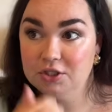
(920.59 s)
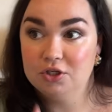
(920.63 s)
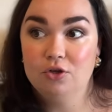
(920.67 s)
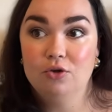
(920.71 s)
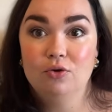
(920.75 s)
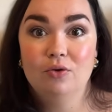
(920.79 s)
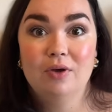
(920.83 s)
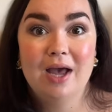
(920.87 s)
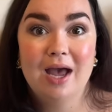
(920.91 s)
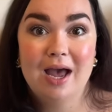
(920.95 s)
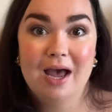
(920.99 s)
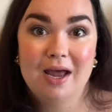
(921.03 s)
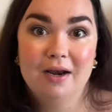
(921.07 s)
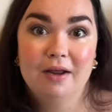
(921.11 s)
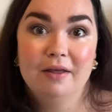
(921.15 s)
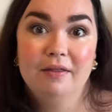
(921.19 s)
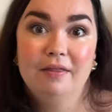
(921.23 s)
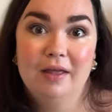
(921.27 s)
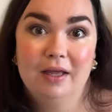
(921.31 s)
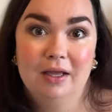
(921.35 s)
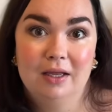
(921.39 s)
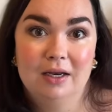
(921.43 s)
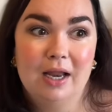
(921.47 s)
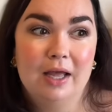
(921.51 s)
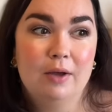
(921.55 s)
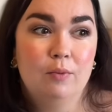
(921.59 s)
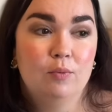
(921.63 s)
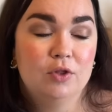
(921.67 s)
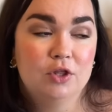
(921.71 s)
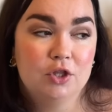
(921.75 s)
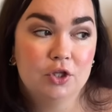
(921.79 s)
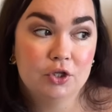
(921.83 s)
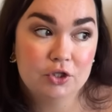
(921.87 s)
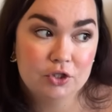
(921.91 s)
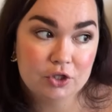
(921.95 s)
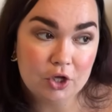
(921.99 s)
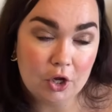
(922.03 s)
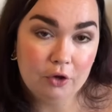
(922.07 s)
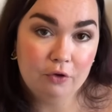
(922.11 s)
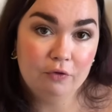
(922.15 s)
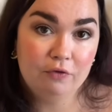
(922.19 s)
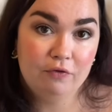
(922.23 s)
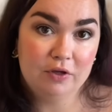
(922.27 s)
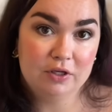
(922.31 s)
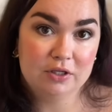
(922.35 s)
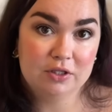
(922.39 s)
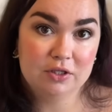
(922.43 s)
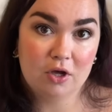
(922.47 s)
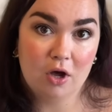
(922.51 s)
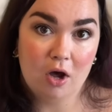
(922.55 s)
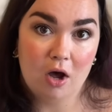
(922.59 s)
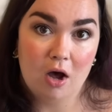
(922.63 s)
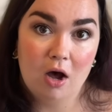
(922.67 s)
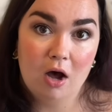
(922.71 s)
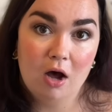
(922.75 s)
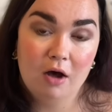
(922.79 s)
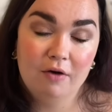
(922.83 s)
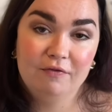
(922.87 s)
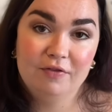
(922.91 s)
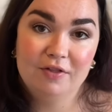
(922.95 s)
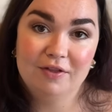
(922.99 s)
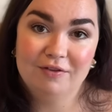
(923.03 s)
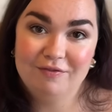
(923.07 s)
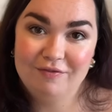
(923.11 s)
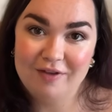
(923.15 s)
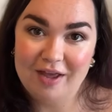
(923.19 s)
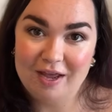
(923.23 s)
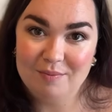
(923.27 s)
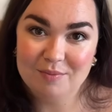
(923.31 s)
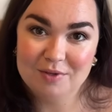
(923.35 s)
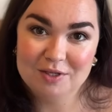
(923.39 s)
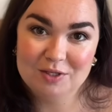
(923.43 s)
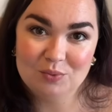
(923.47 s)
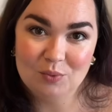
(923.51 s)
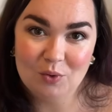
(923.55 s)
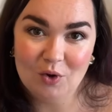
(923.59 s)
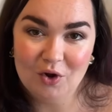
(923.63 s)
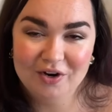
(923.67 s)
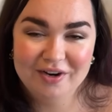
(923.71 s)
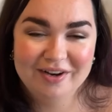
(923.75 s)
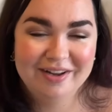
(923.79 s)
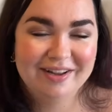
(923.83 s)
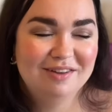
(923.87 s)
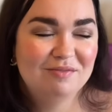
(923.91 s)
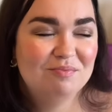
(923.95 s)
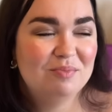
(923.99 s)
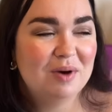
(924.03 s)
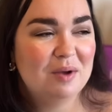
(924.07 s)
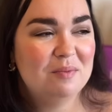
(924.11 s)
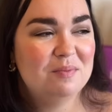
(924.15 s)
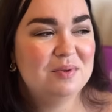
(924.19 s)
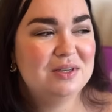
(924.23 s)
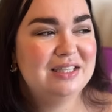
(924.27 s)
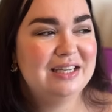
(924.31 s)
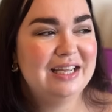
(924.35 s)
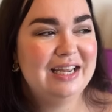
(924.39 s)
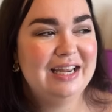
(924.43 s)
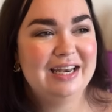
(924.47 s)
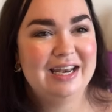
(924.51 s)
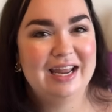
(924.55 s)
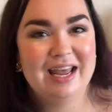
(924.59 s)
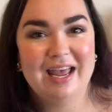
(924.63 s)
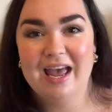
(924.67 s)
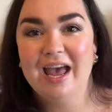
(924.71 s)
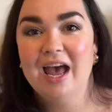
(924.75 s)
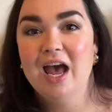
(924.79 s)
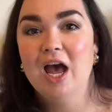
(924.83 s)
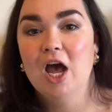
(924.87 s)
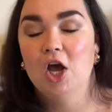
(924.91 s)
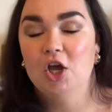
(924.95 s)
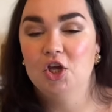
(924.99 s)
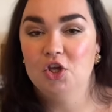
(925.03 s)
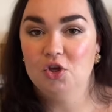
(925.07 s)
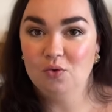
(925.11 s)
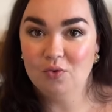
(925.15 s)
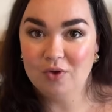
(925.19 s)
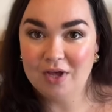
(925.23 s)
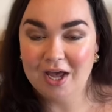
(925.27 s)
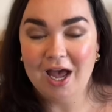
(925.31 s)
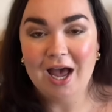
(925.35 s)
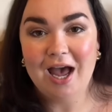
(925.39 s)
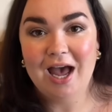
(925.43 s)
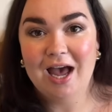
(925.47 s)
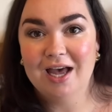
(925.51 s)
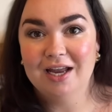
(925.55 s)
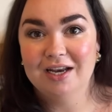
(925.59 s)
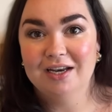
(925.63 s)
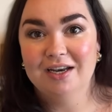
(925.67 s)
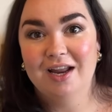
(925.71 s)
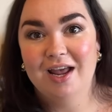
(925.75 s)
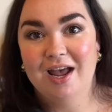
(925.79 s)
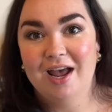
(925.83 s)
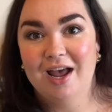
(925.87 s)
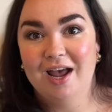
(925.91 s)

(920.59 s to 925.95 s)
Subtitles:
So you can, I think, like with the Sophie scarf, the famous one by Petite Knit, you can